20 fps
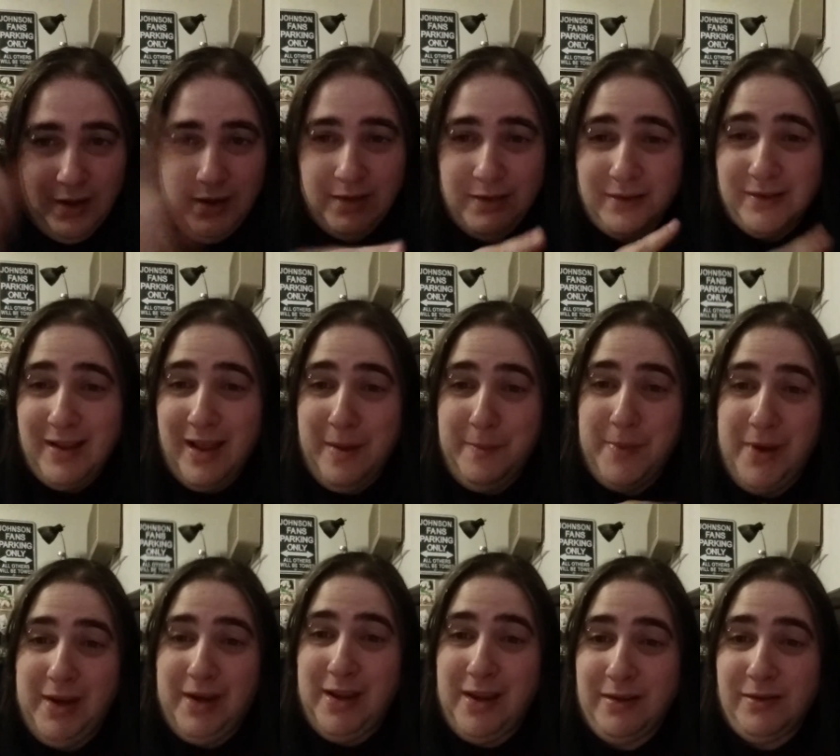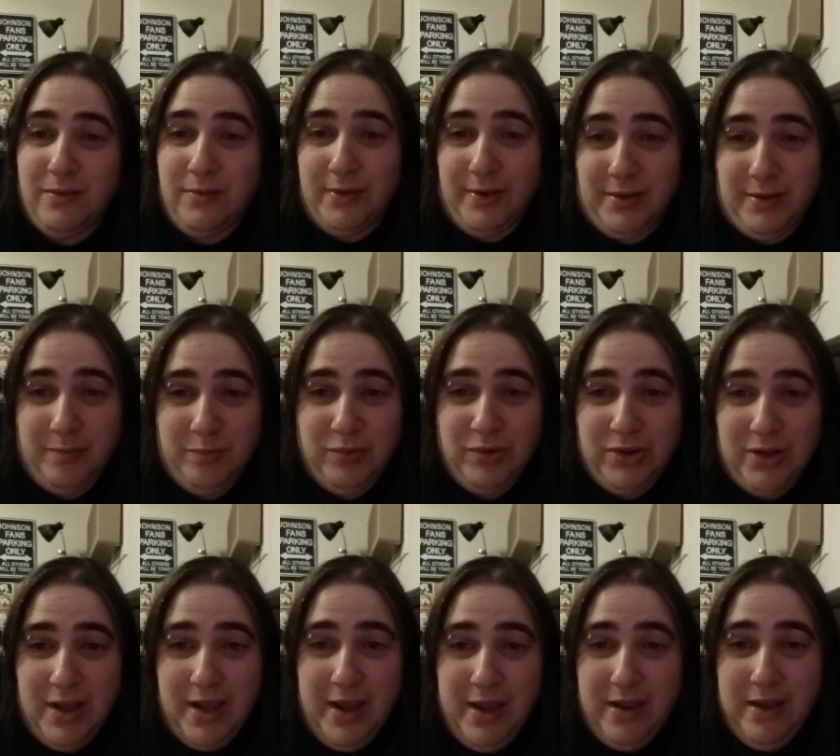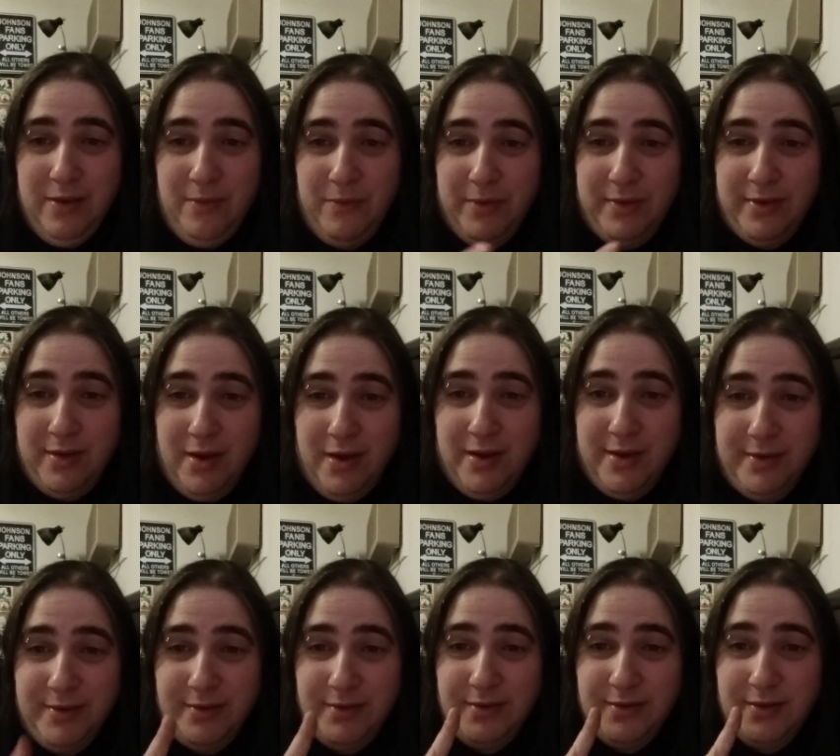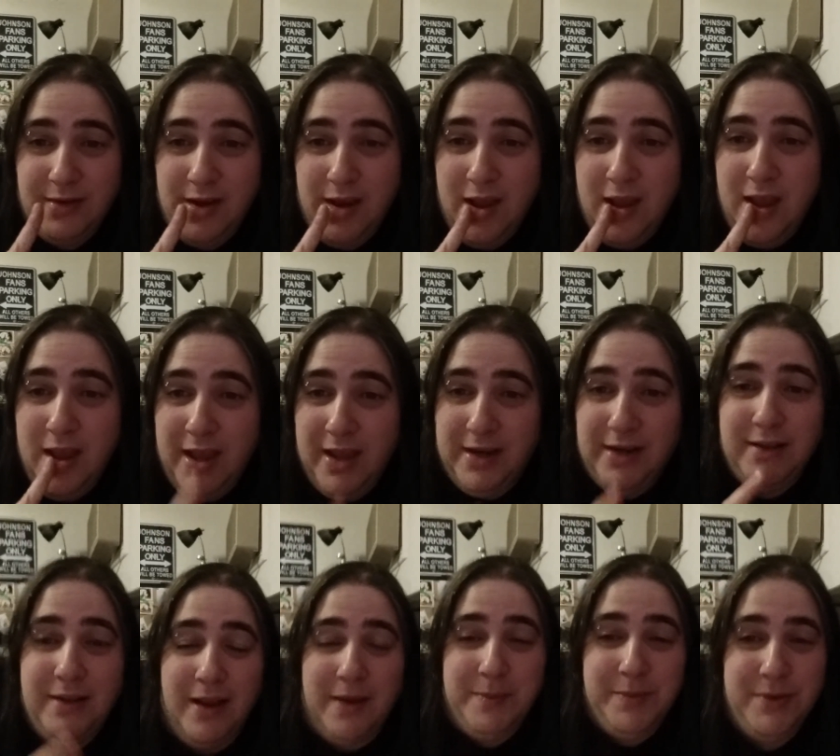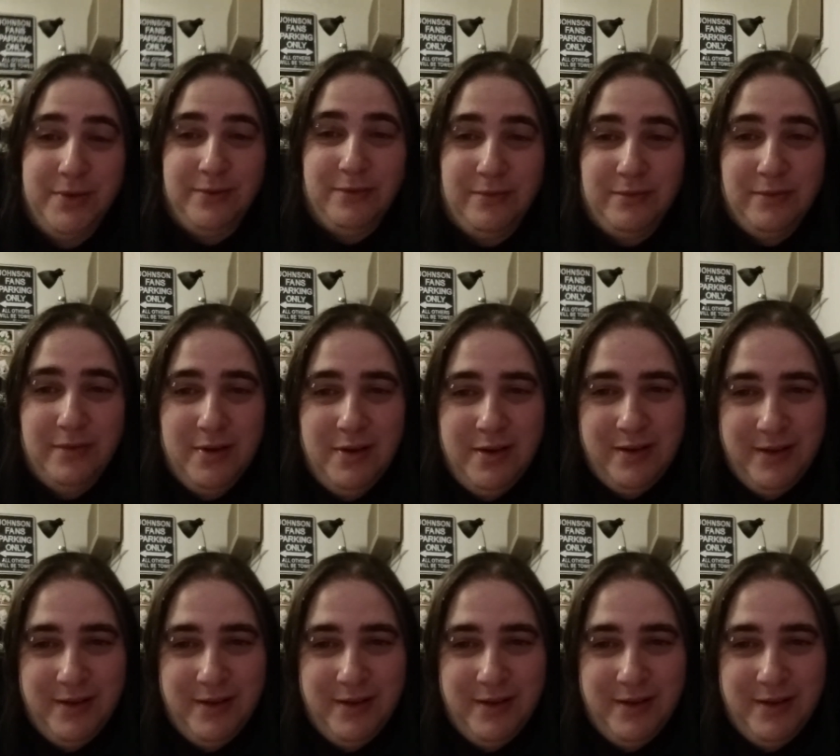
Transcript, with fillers: does not mean he's going to play with us anytime soon.